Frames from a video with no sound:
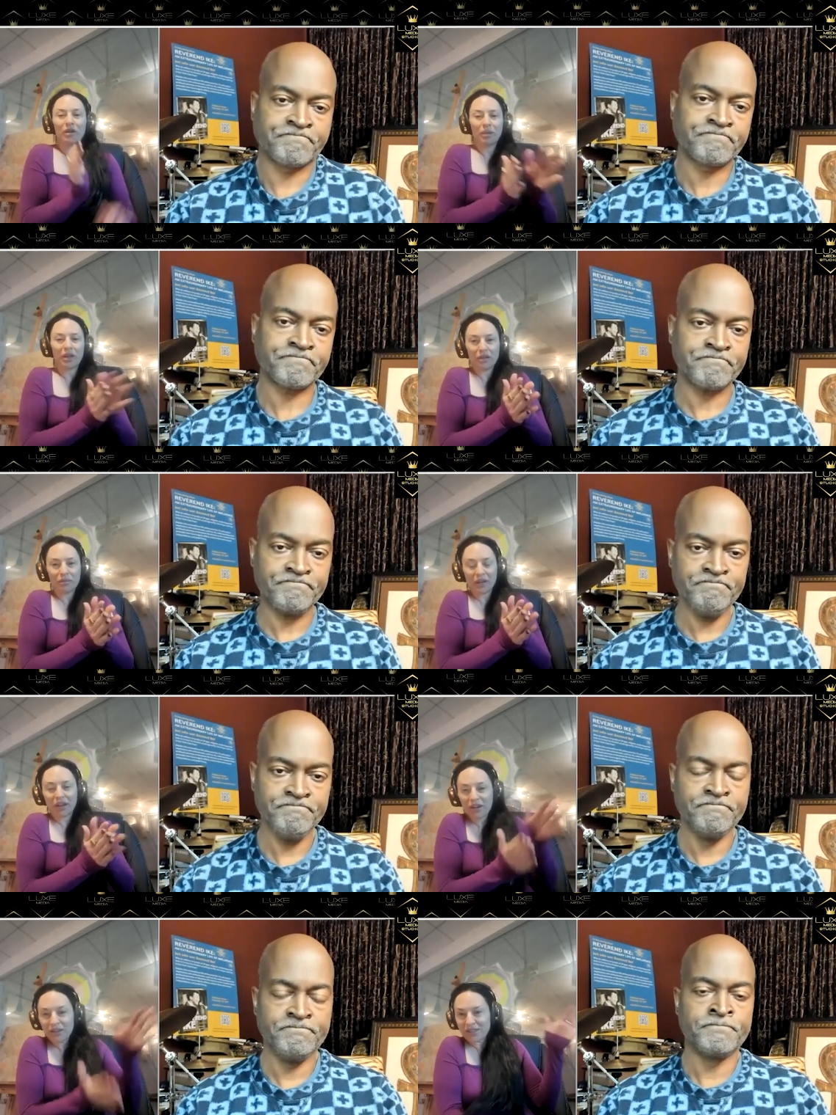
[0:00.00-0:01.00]
Speaker 1: because
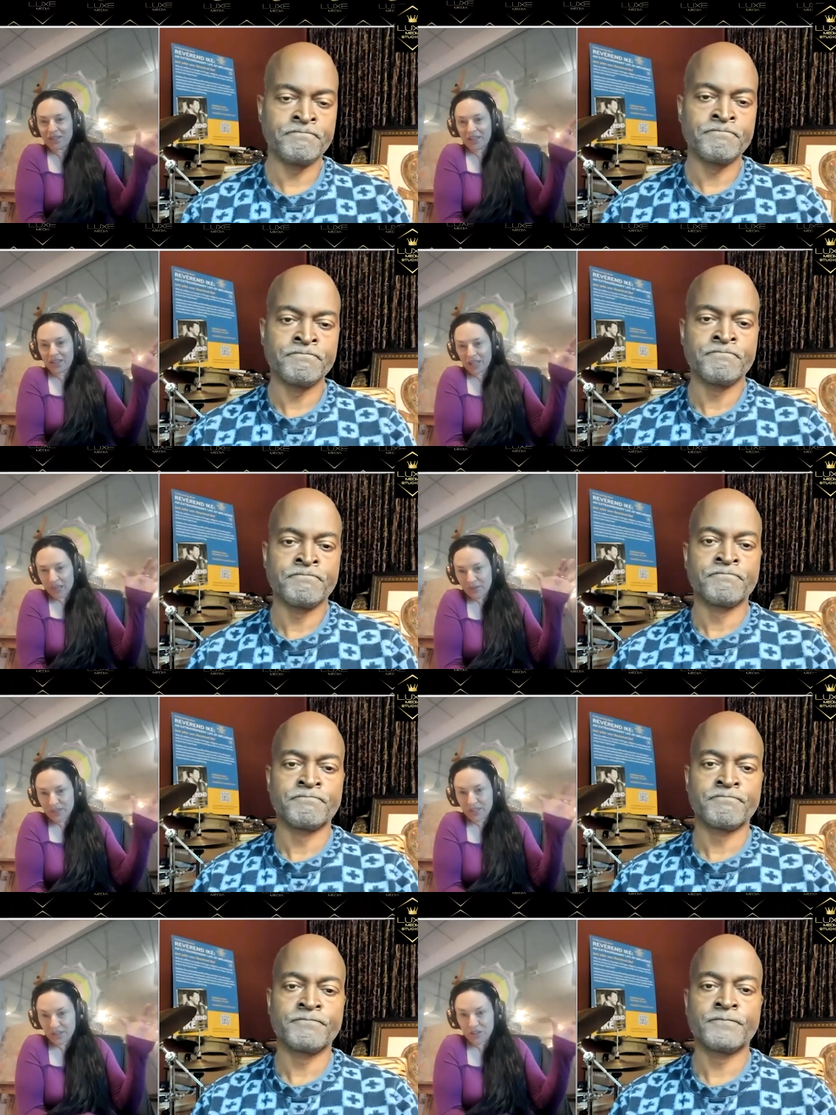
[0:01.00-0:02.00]
because he left
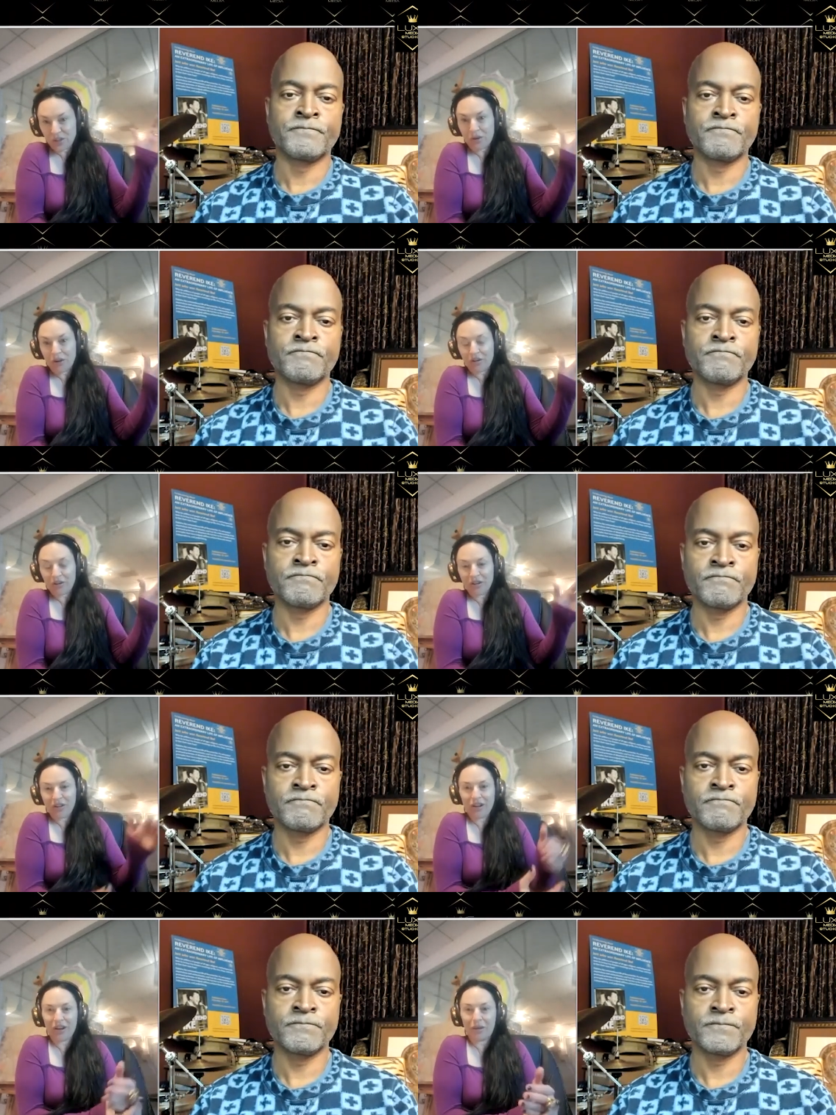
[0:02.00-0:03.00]
such a mark
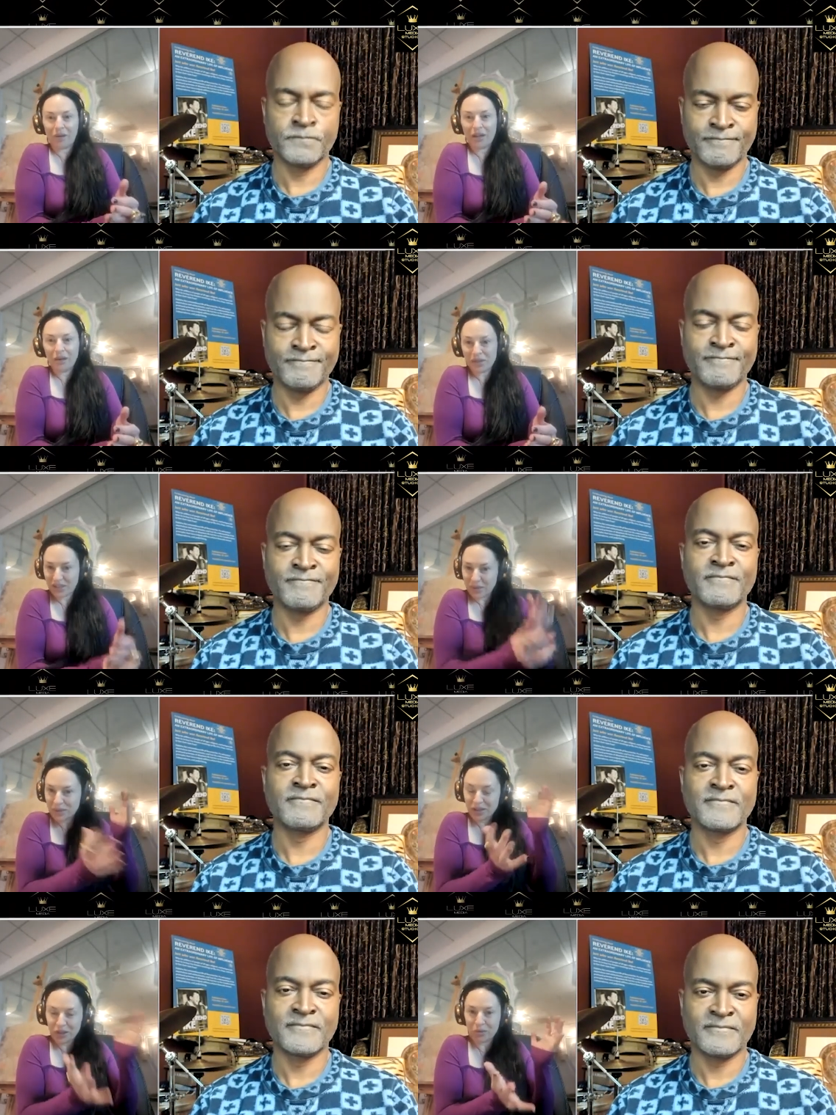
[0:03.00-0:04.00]
um and he was it was
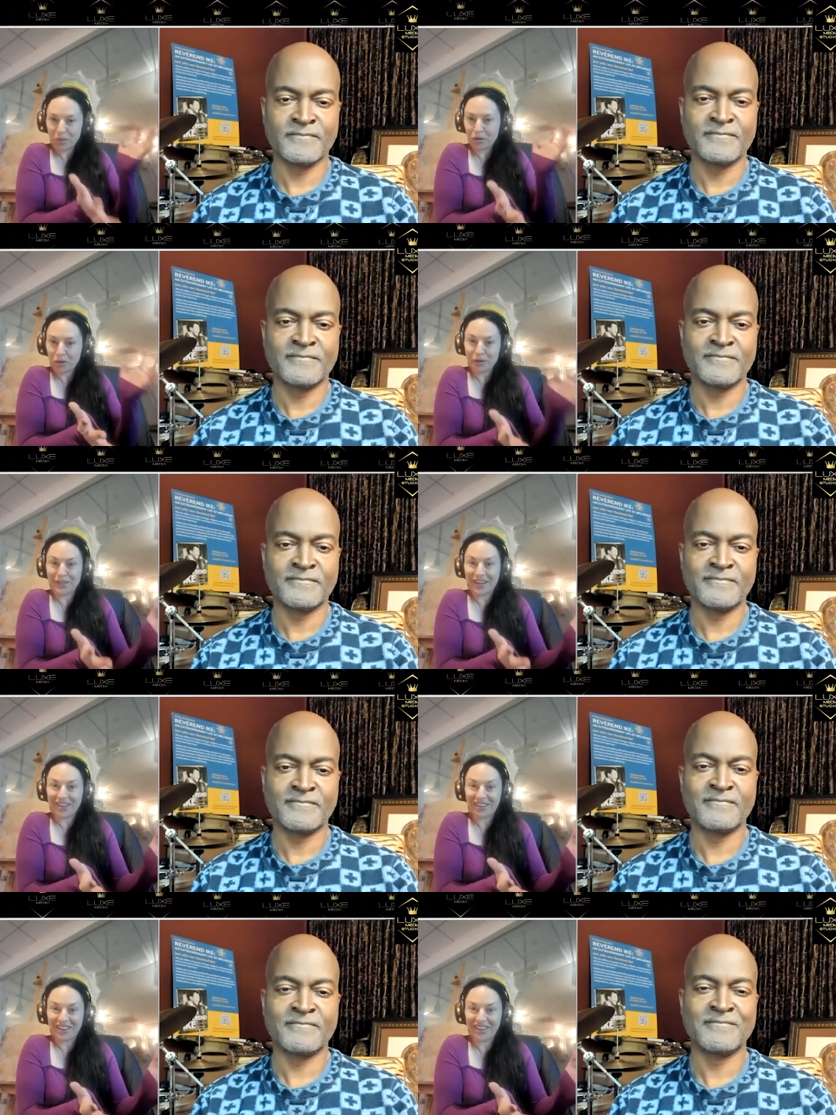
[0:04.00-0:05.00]
such a big
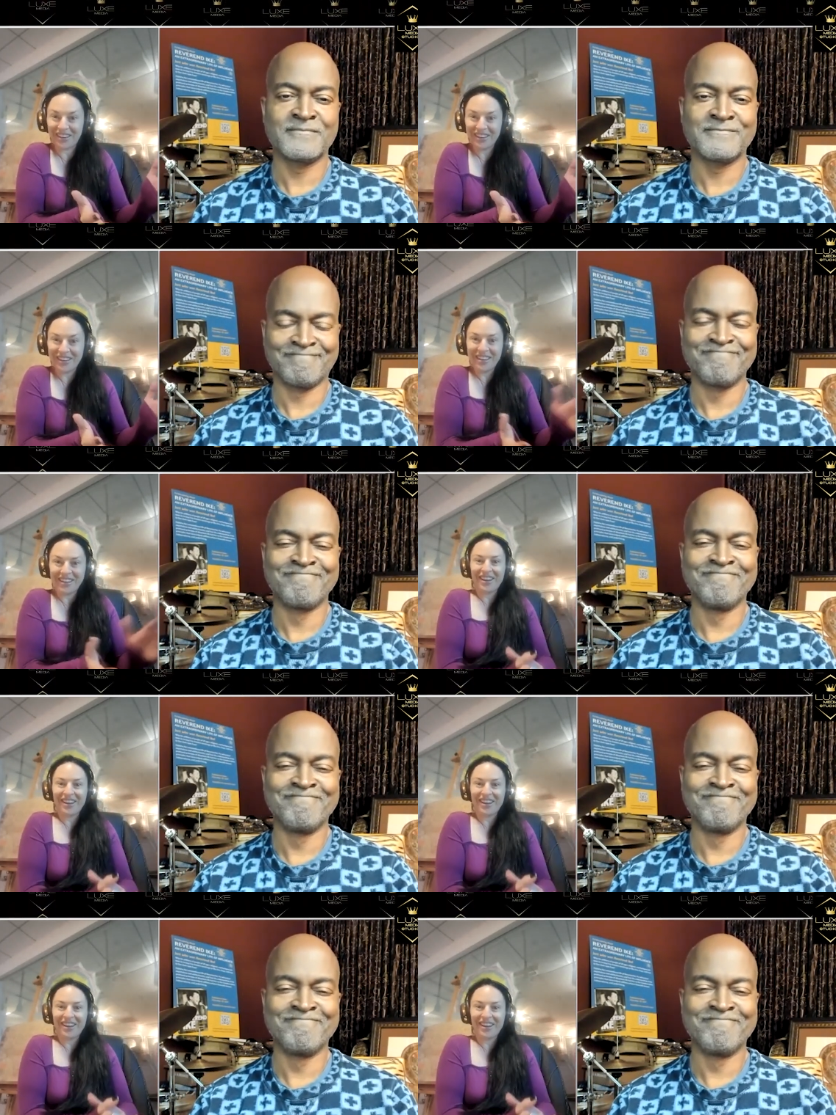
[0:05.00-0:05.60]
personality Mm.